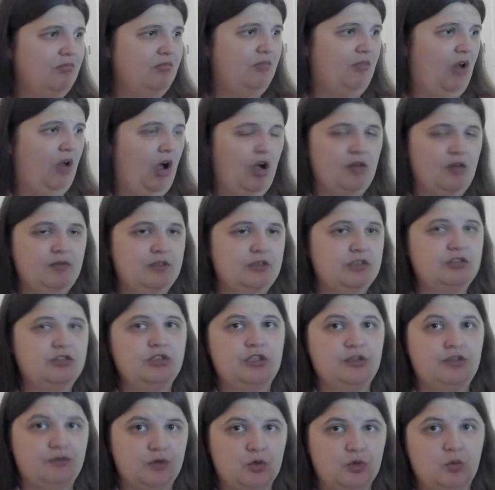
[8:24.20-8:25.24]

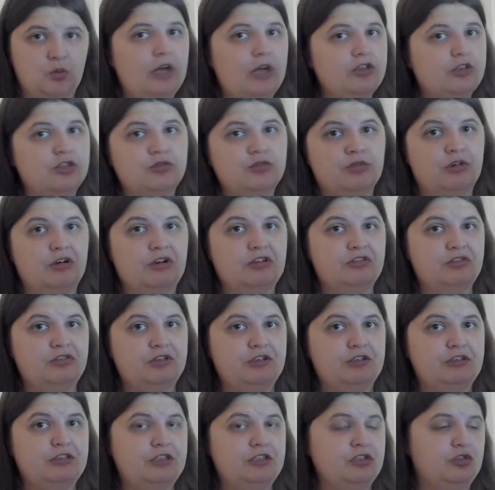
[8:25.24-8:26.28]
obviously, if you're watching the Rugrats
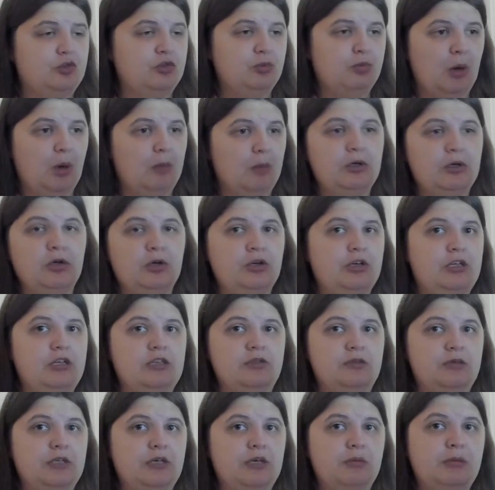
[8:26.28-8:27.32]
series, you probably heard it in
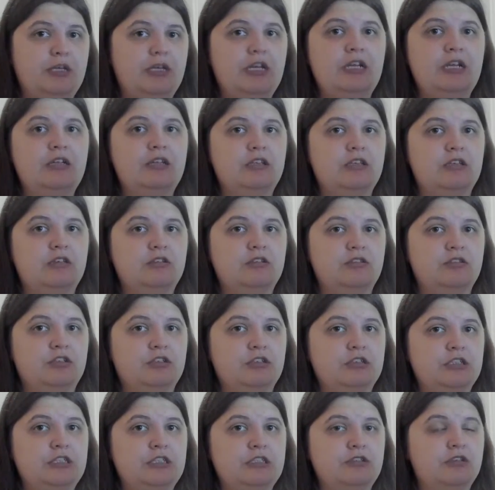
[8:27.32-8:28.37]
the very beginning of the
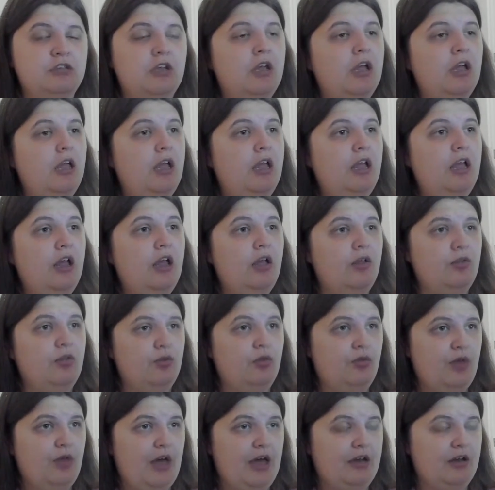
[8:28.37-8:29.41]
series,
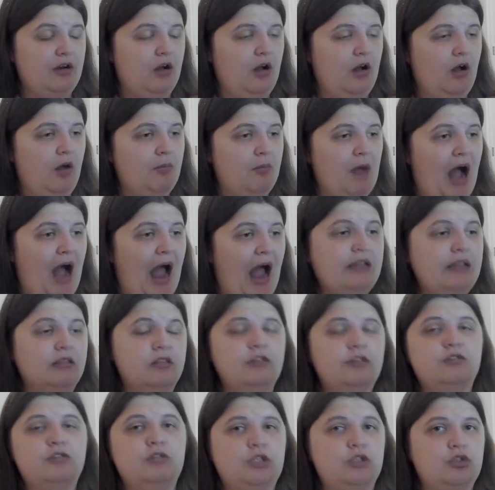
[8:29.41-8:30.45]
that I
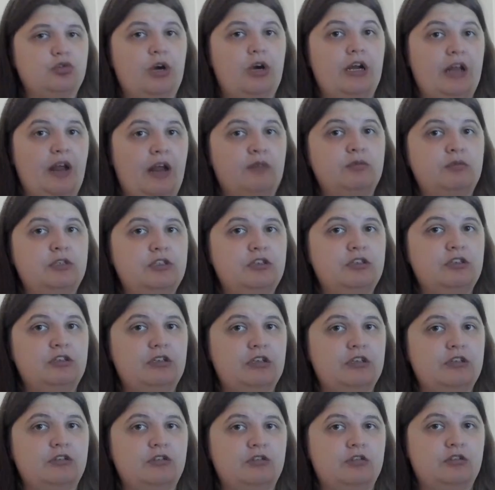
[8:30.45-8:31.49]
literally tried everything to
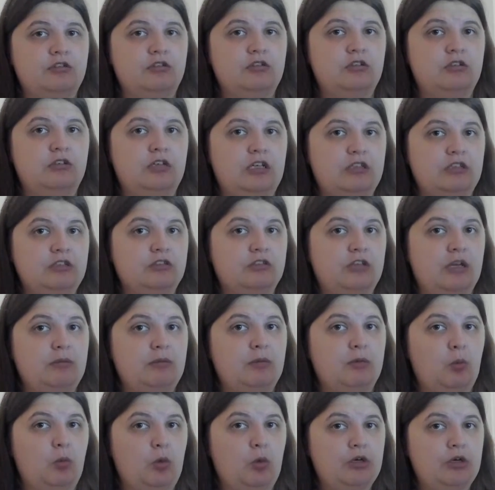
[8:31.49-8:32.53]
get this game
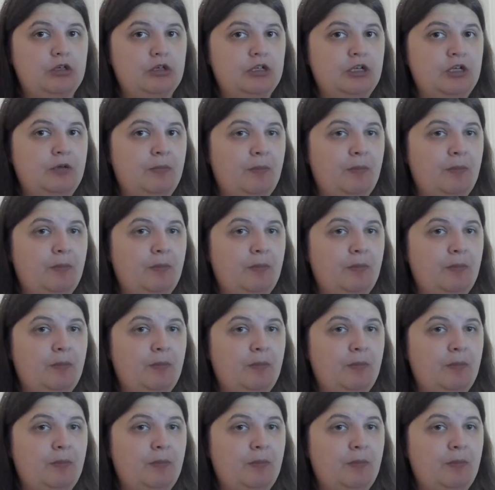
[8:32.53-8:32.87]
to work,